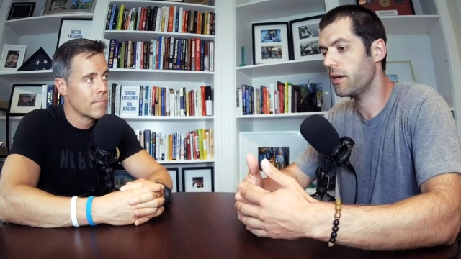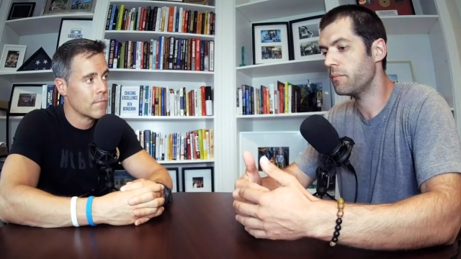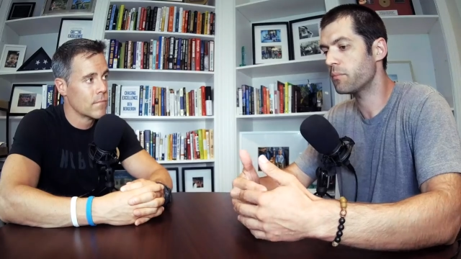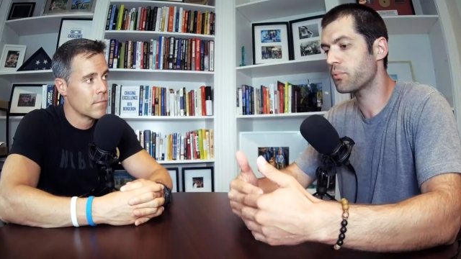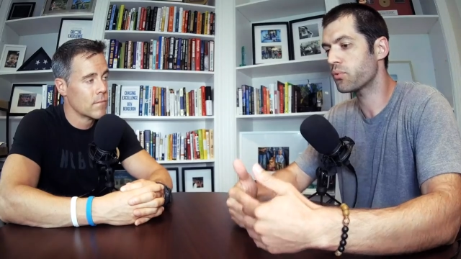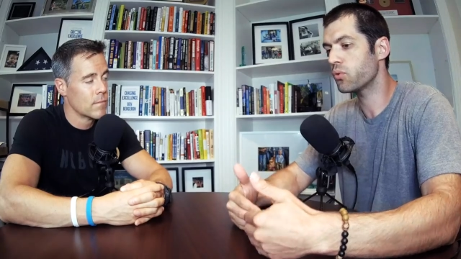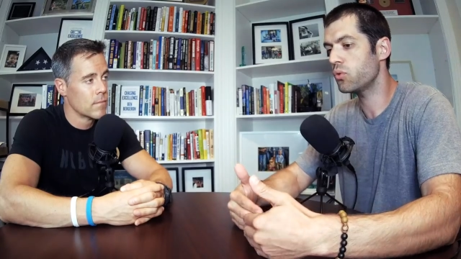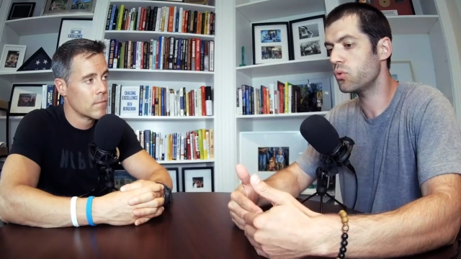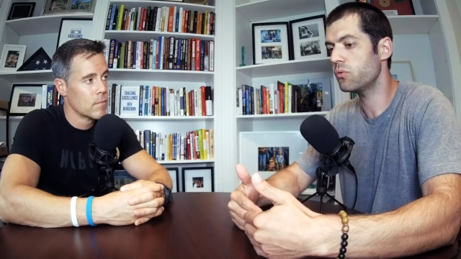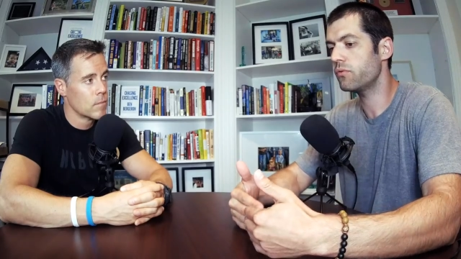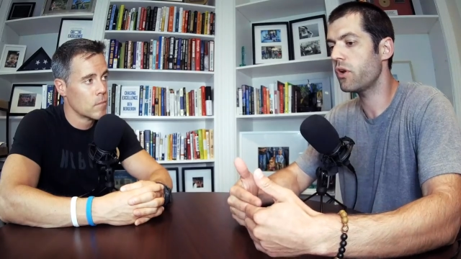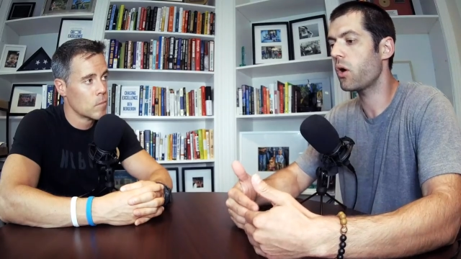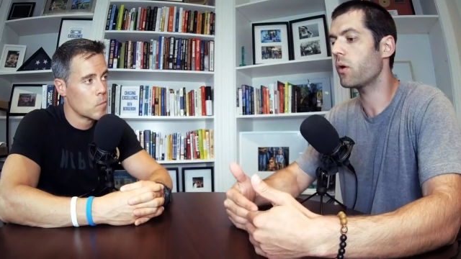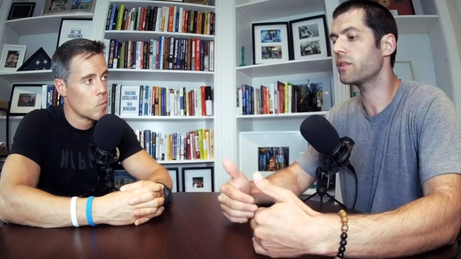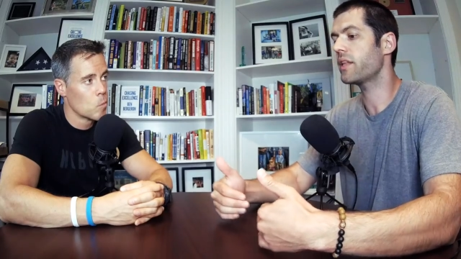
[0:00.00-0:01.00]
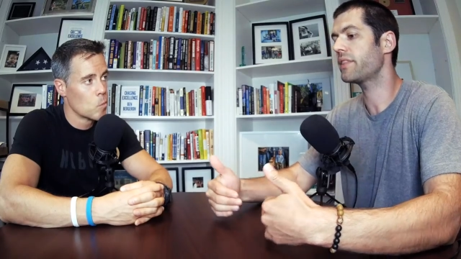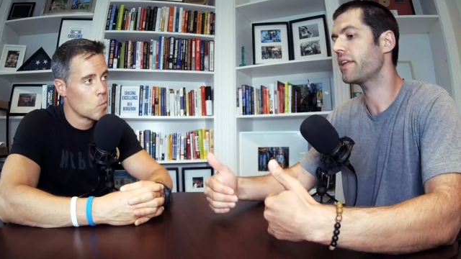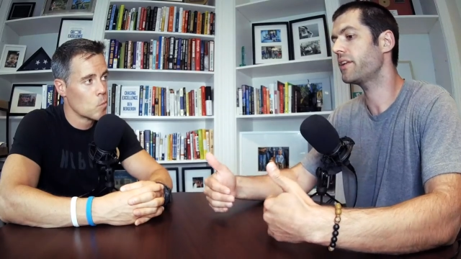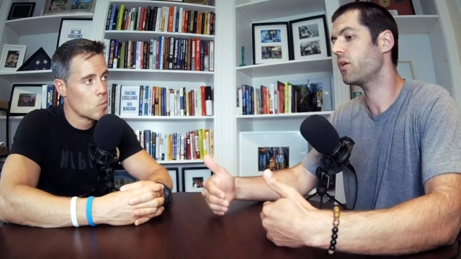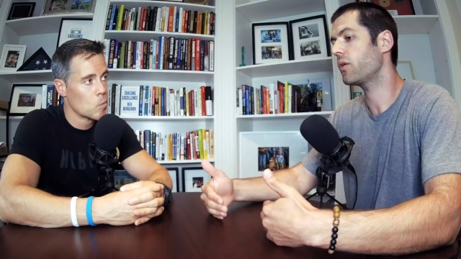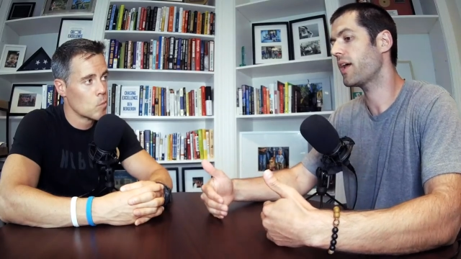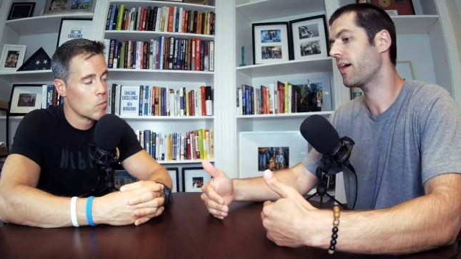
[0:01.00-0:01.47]
Speaker 1: improve knowing that
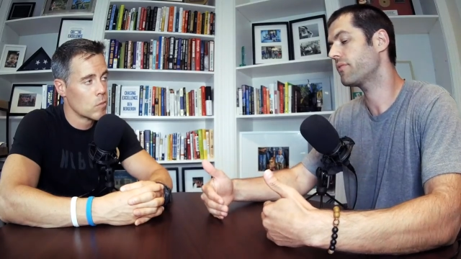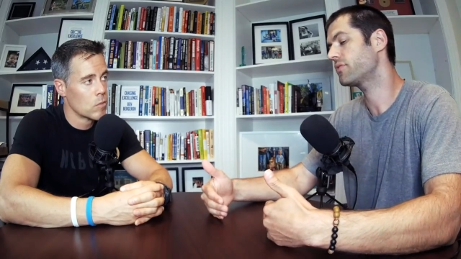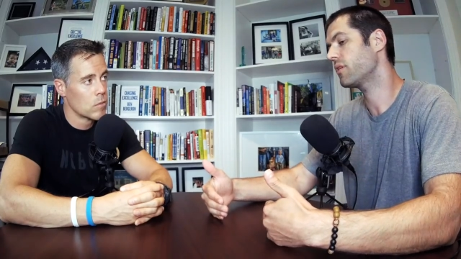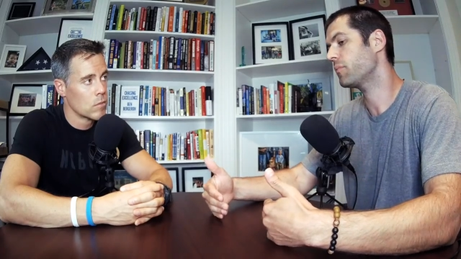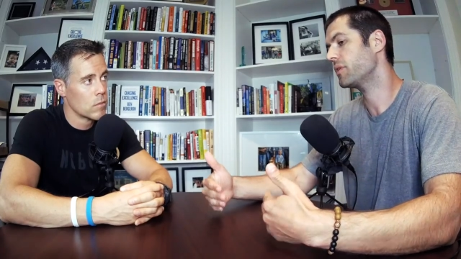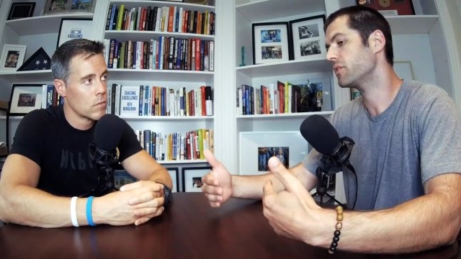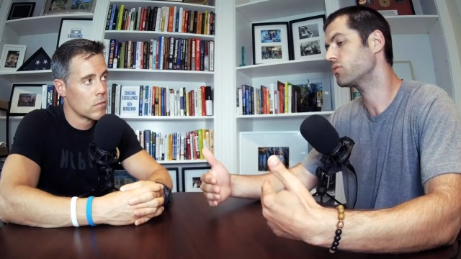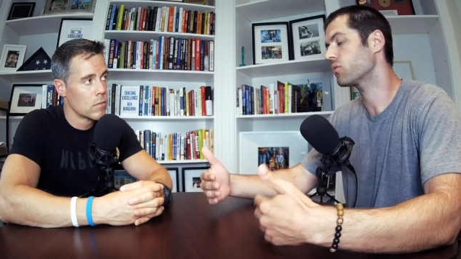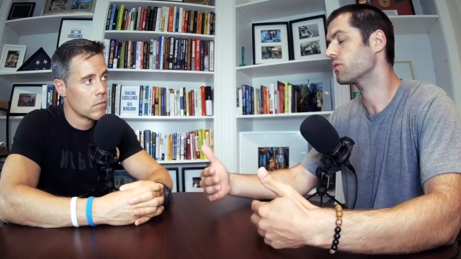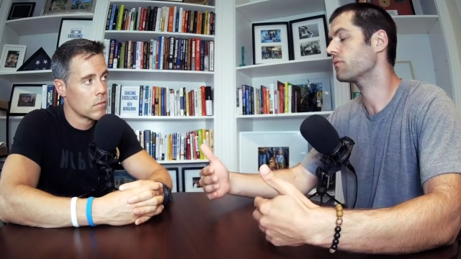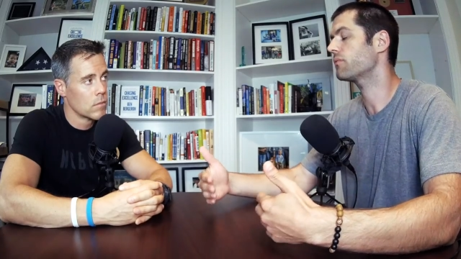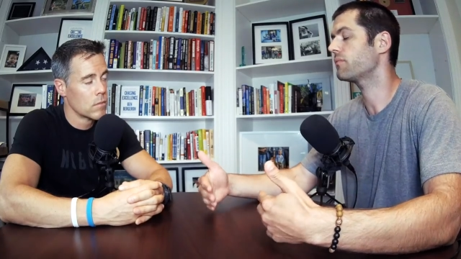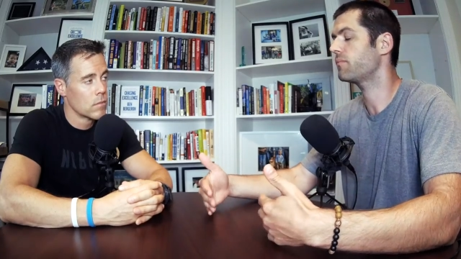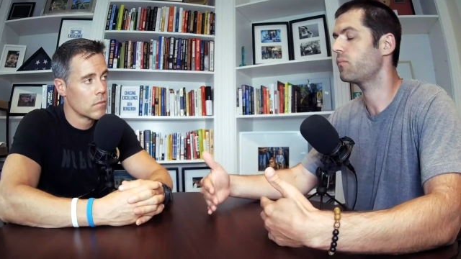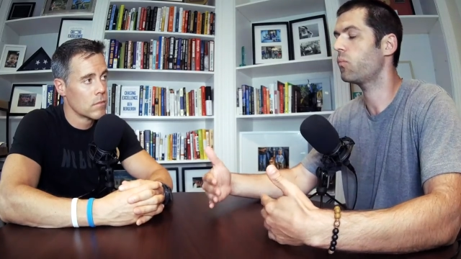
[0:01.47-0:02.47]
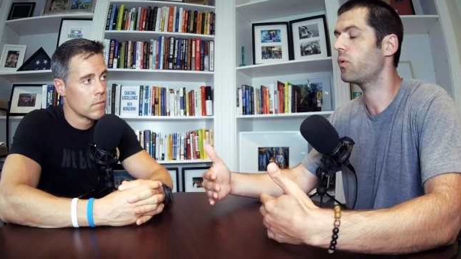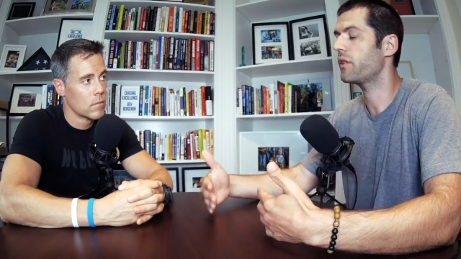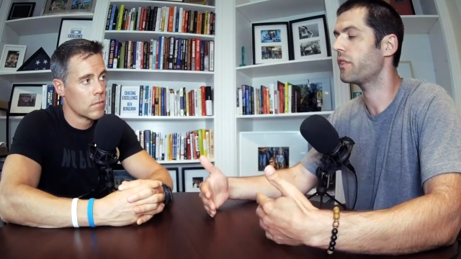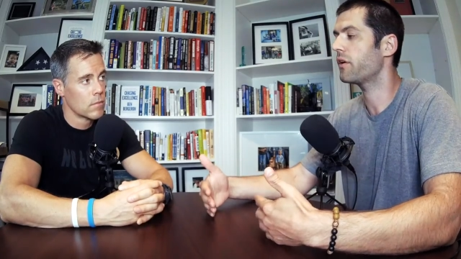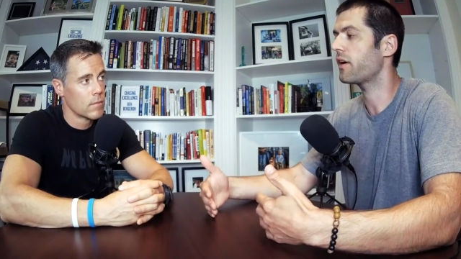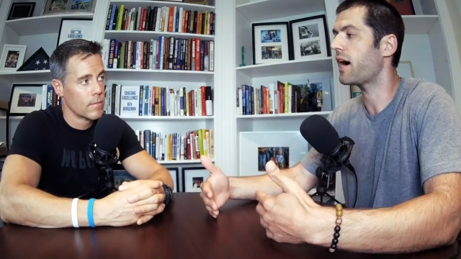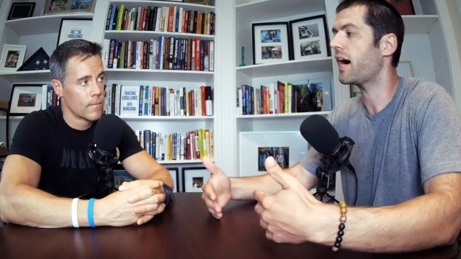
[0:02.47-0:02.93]
they don't have somebody sort of
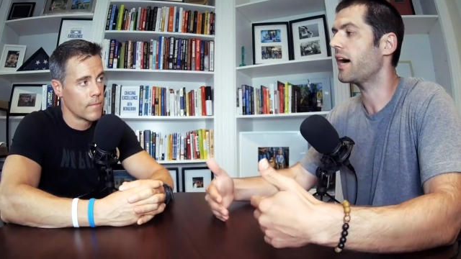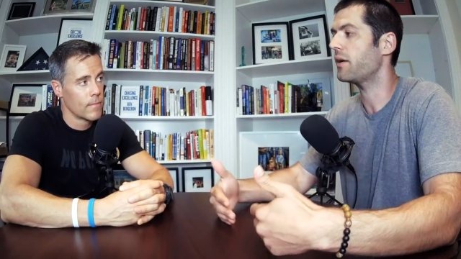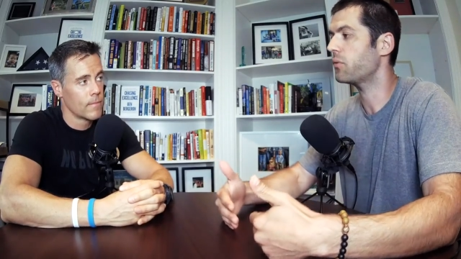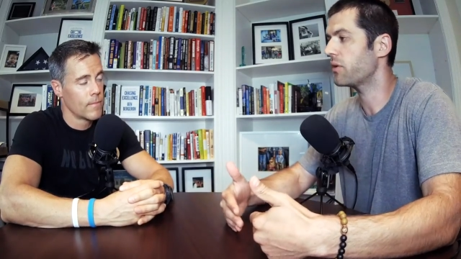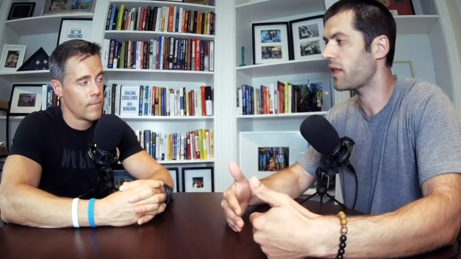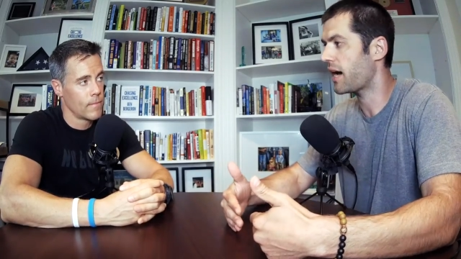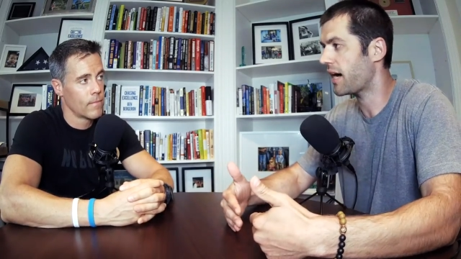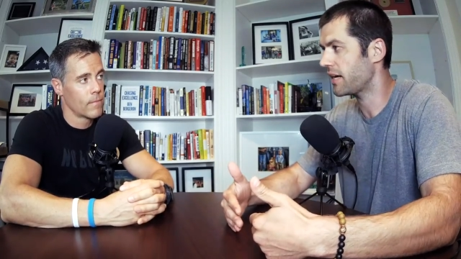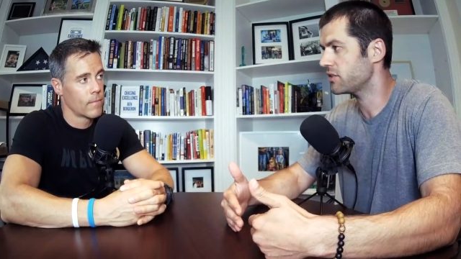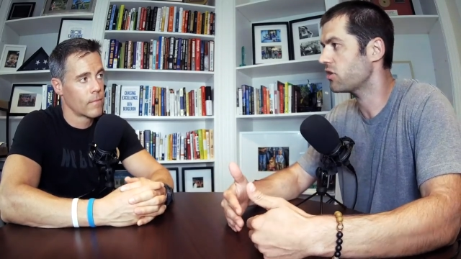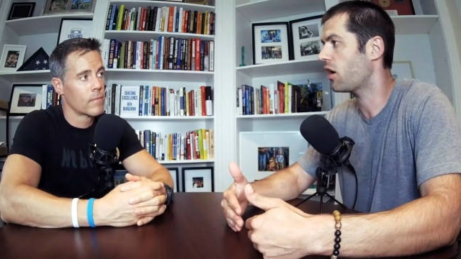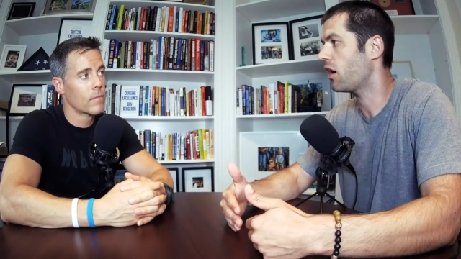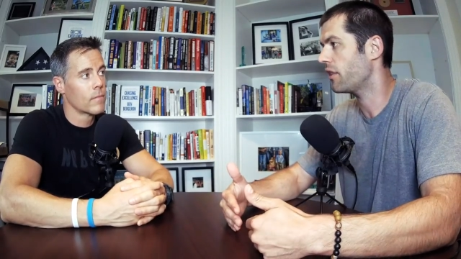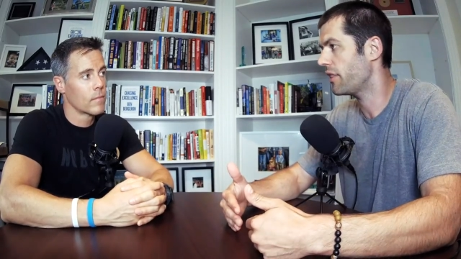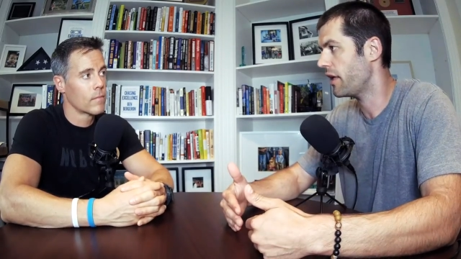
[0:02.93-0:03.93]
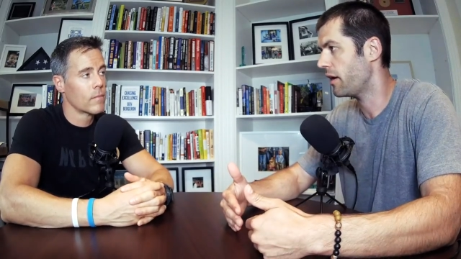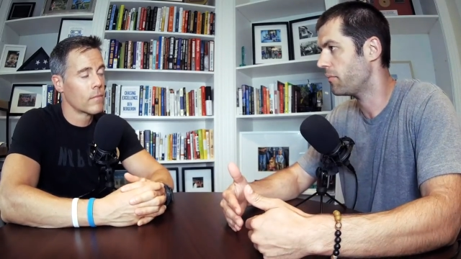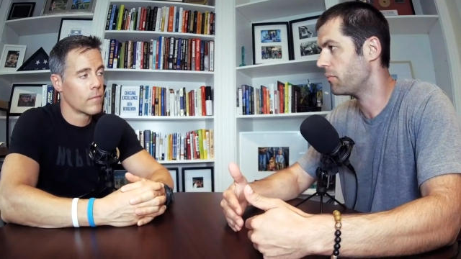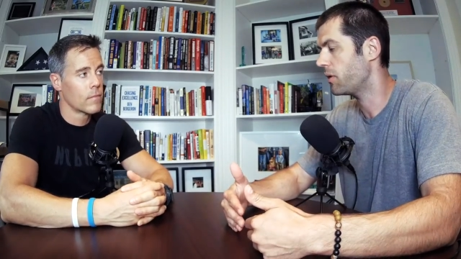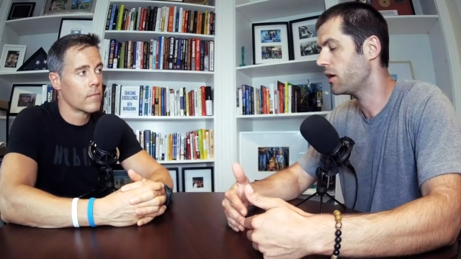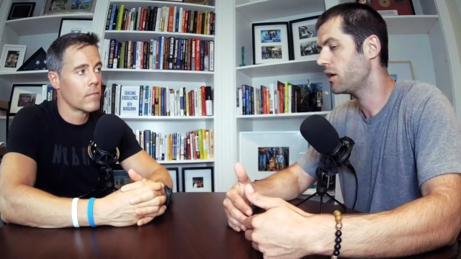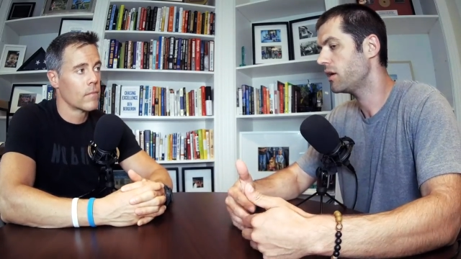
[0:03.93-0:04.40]
with their eye with eyes on
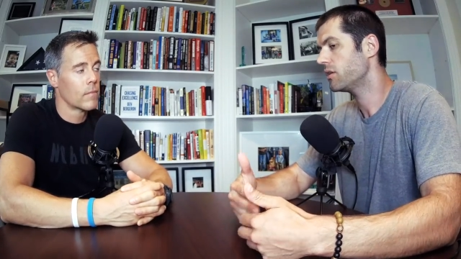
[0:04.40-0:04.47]
them